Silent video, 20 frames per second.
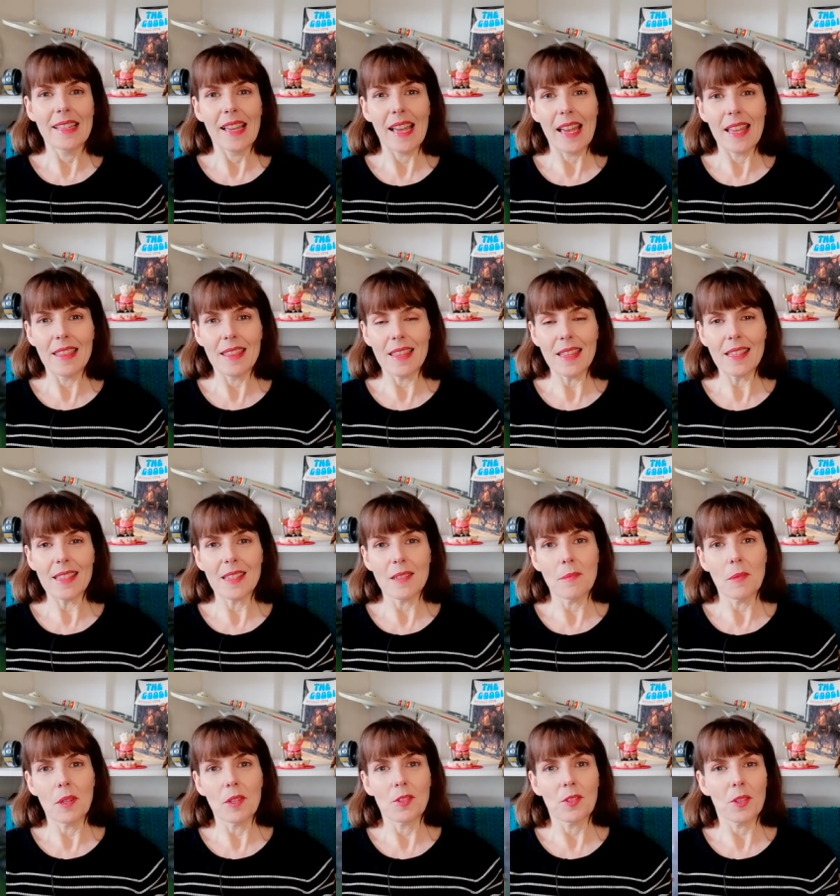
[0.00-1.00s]
and this
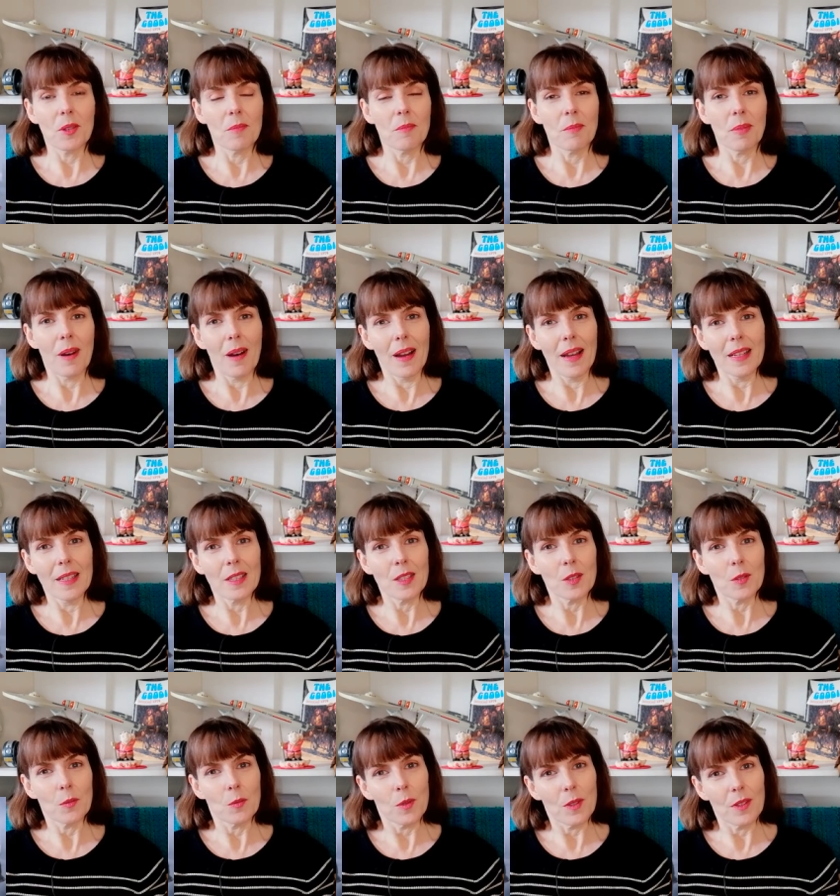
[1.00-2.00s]
image
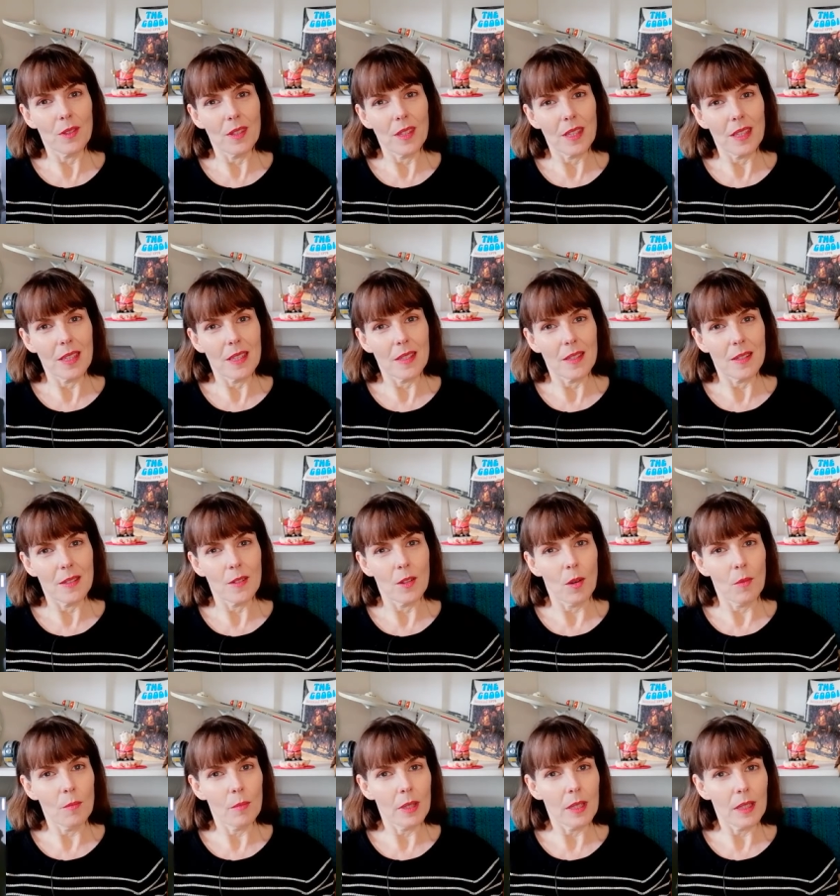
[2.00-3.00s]
combined with the
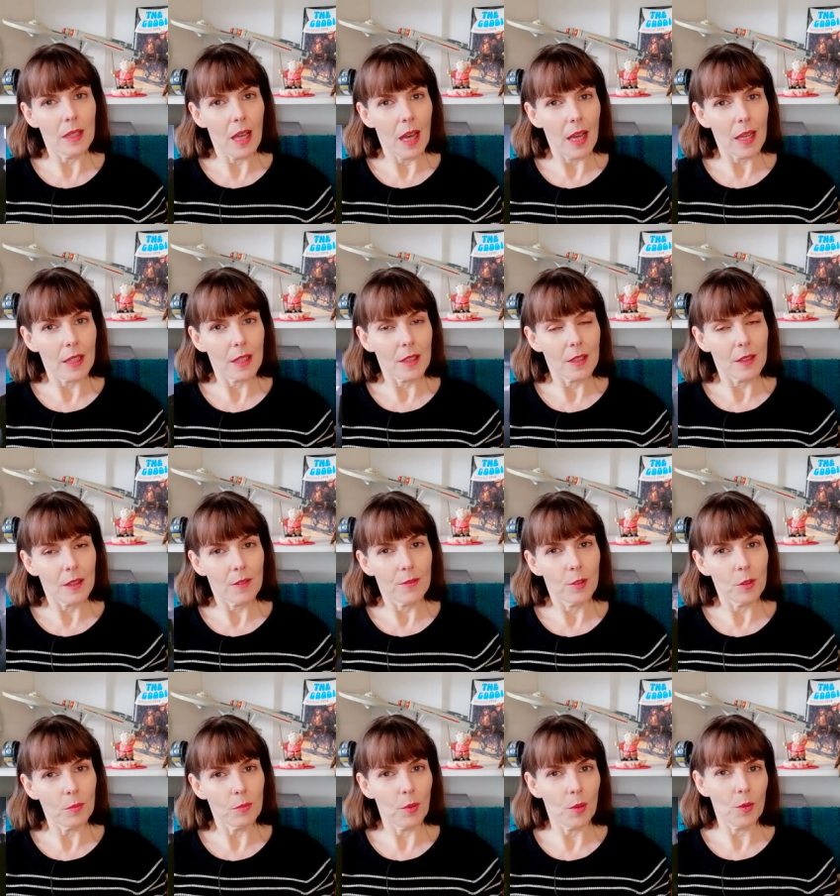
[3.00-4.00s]
zombie-like
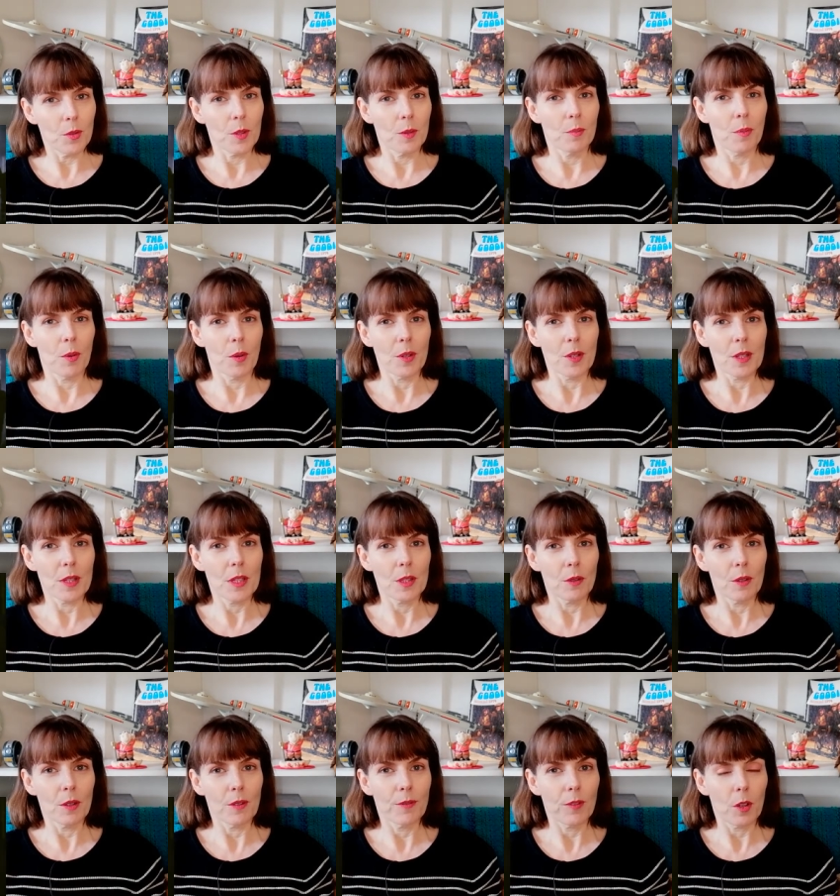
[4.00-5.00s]
football supporters
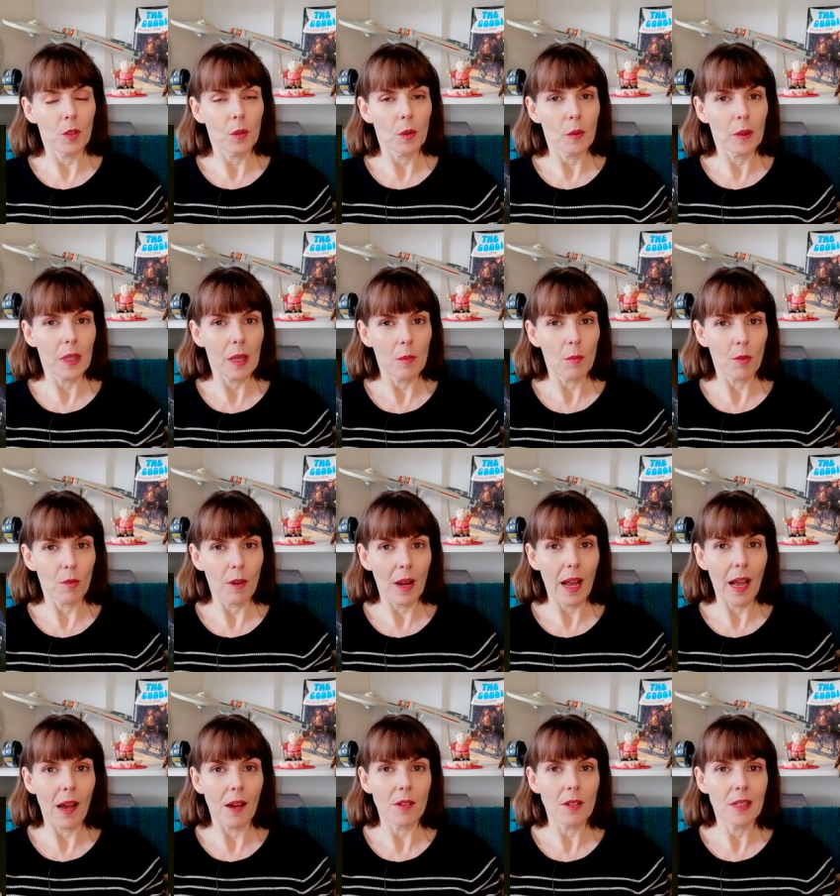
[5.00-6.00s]
who are following him
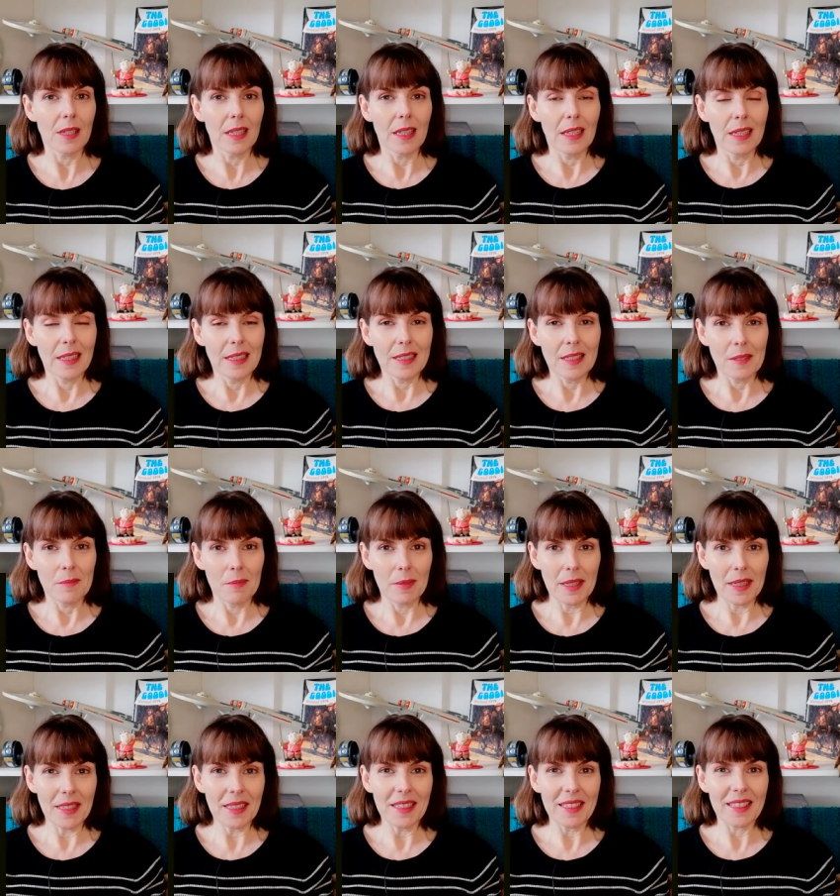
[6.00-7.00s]
around to
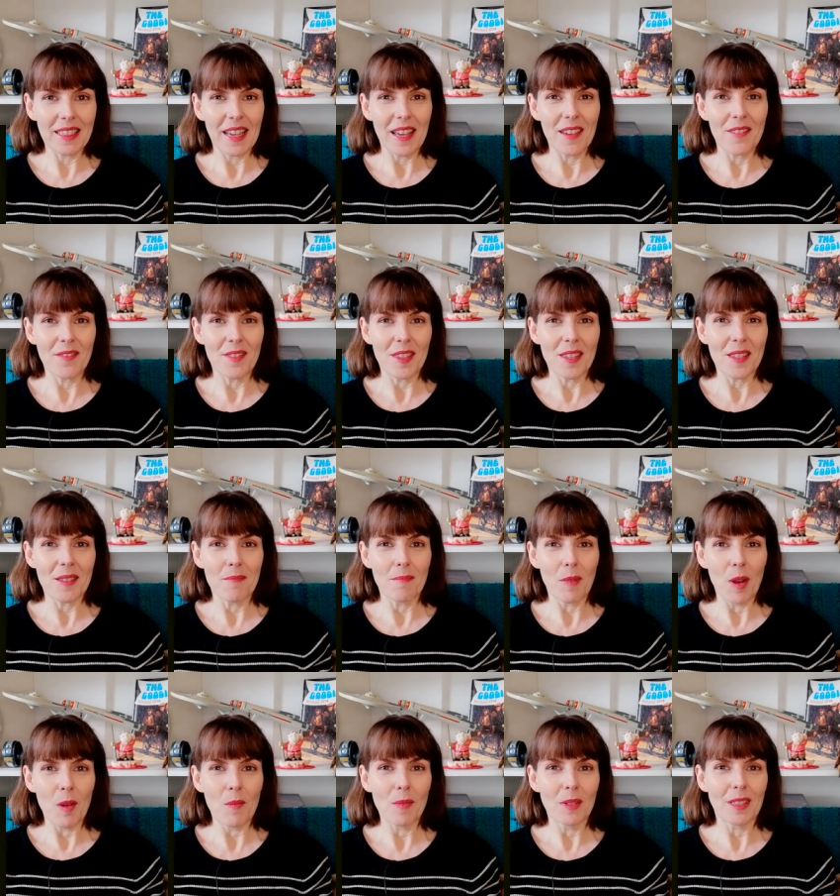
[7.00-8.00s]
me gave this
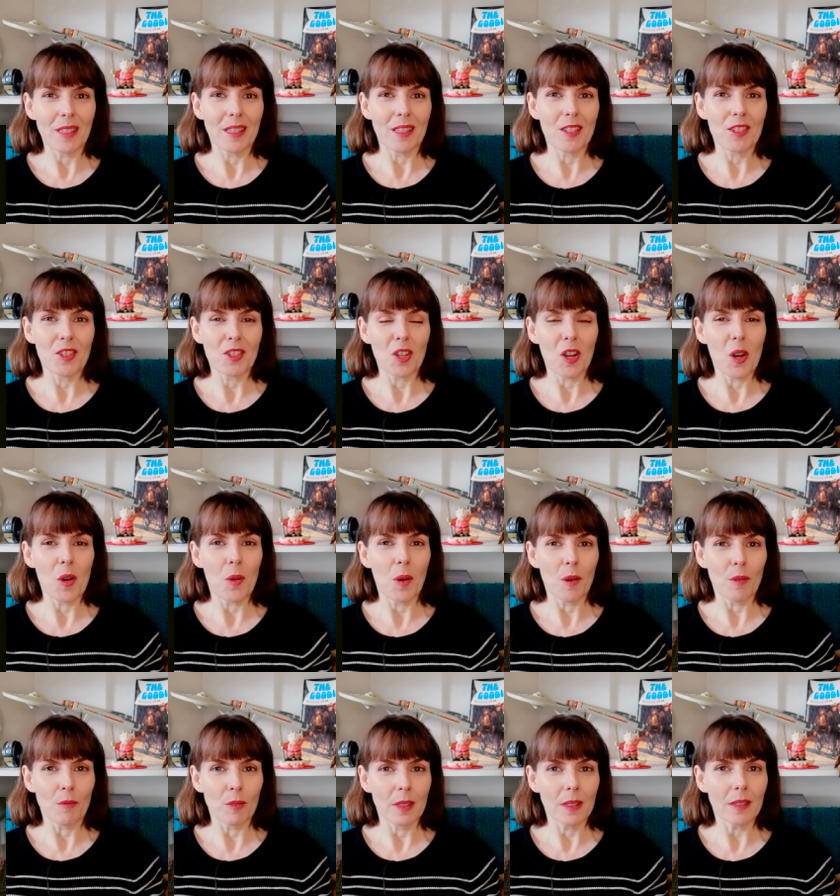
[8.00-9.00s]
moment in the show
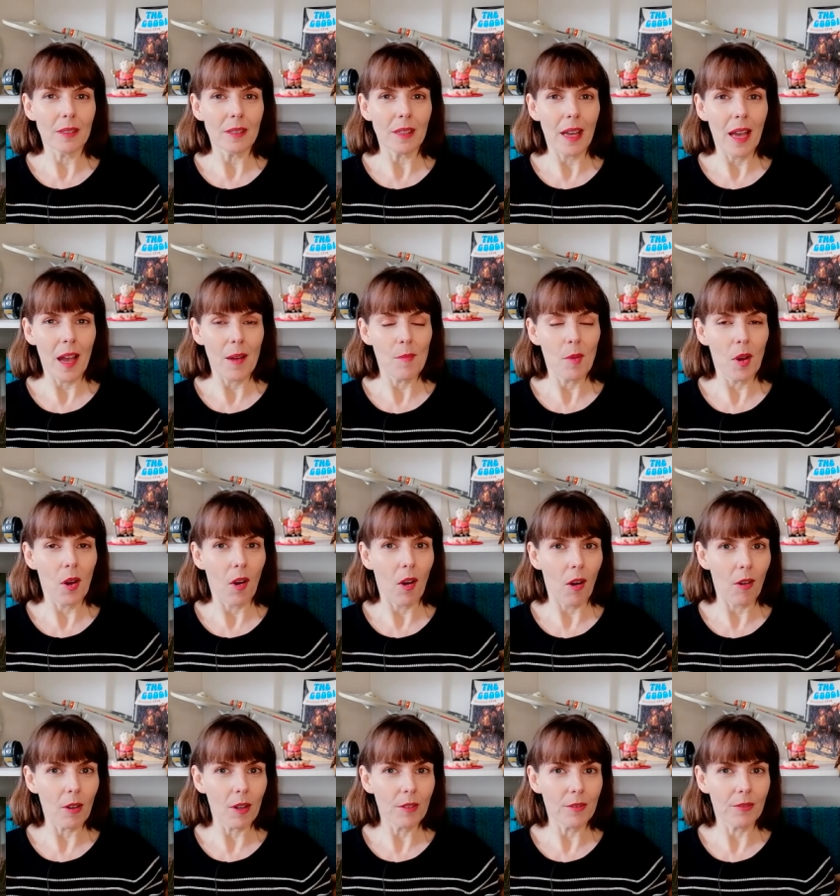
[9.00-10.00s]
a real Hammer
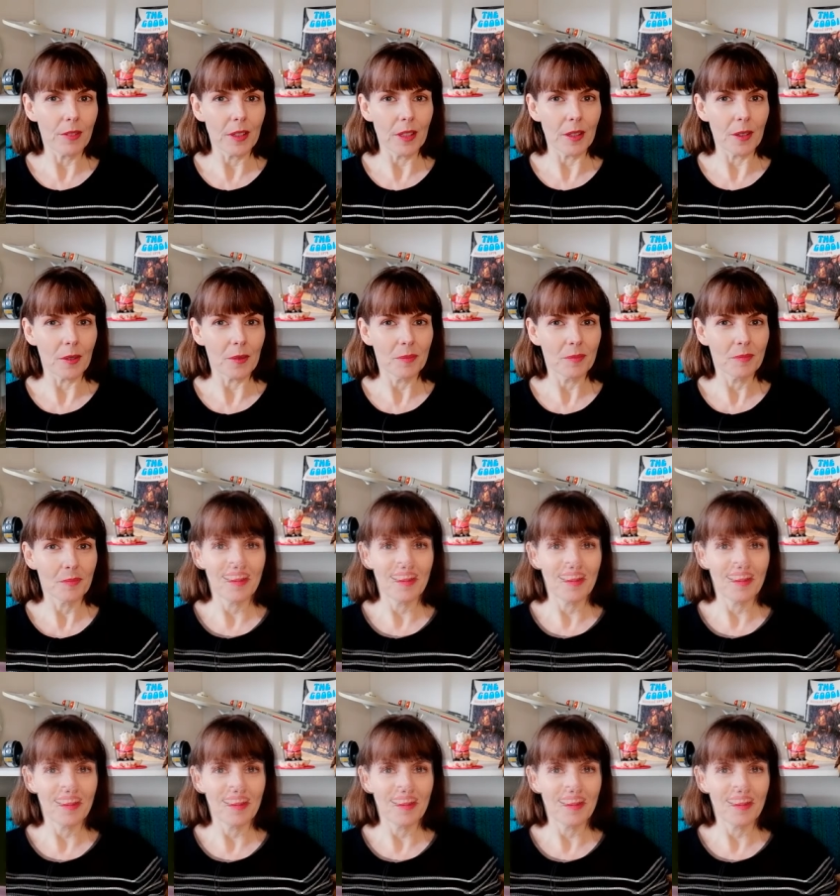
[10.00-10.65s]
horror feel.